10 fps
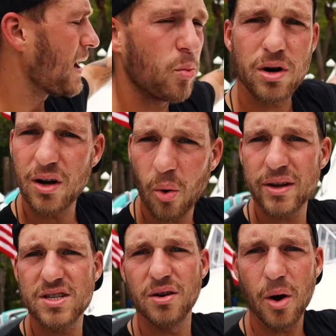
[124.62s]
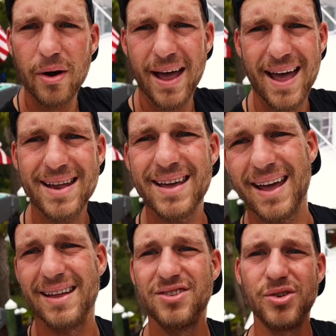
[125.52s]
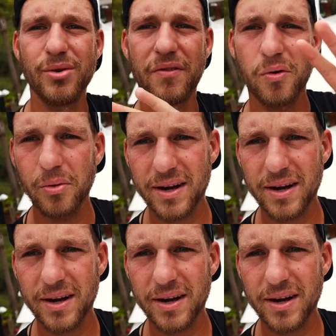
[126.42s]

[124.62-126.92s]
and we're going to go ahead and do a full